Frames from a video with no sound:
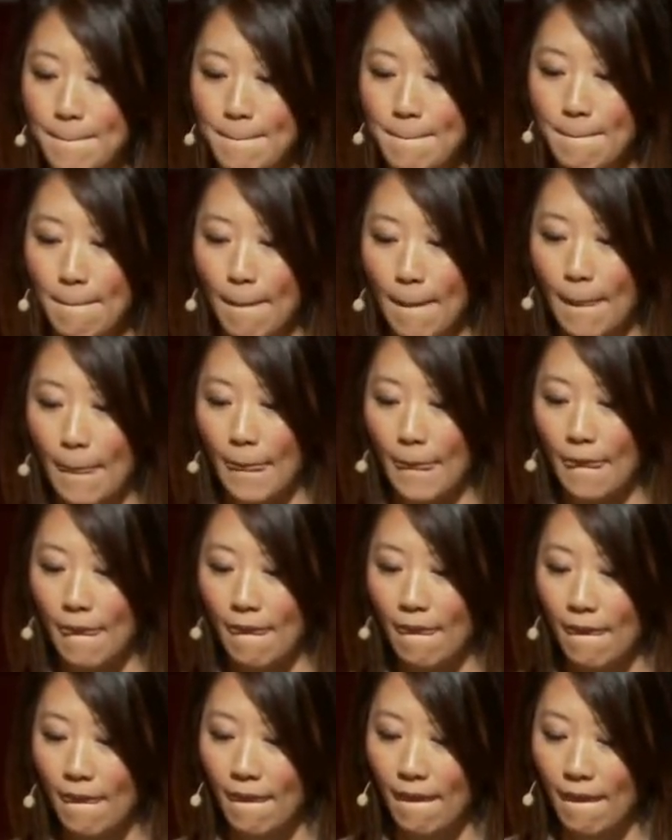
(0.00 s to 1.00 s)

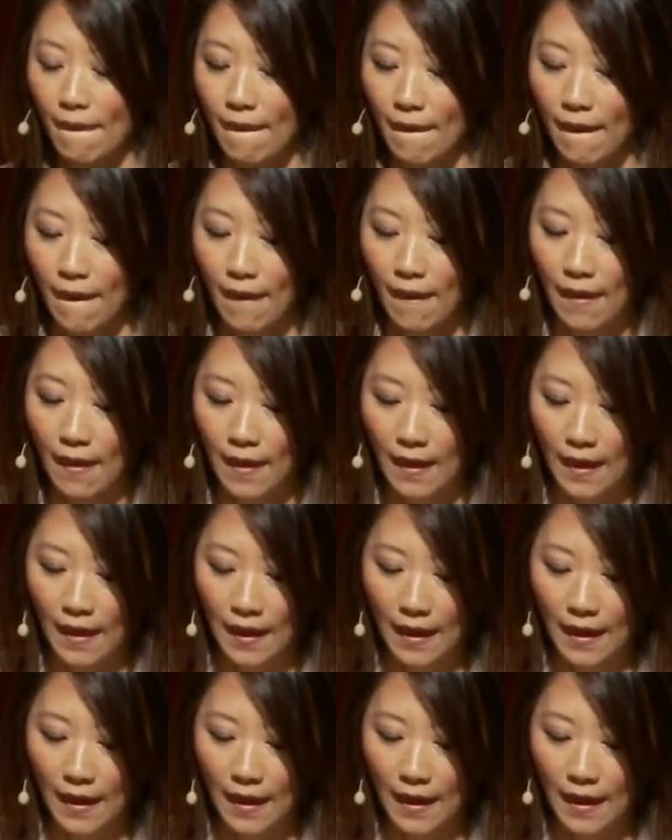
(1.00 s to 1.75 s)
(no one is talking)